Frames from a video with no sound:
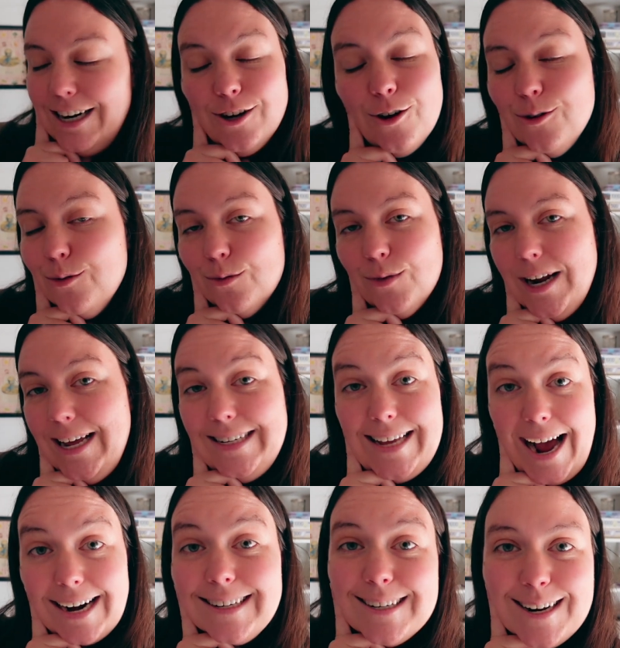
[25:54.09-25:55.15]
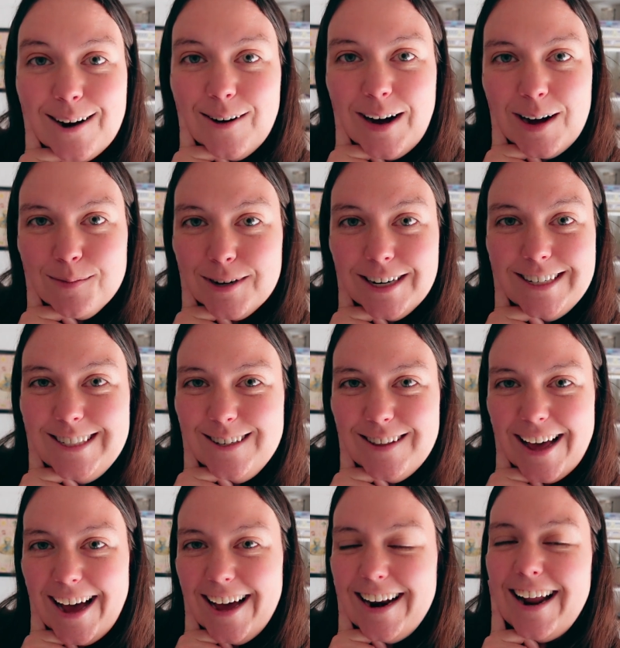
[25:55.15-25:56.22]
don't exactly know how I'm gonna do
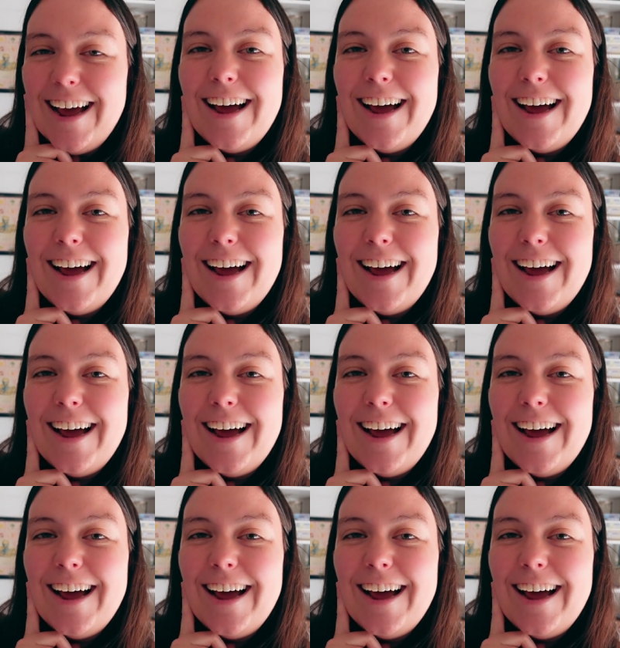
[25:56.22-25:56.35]
that.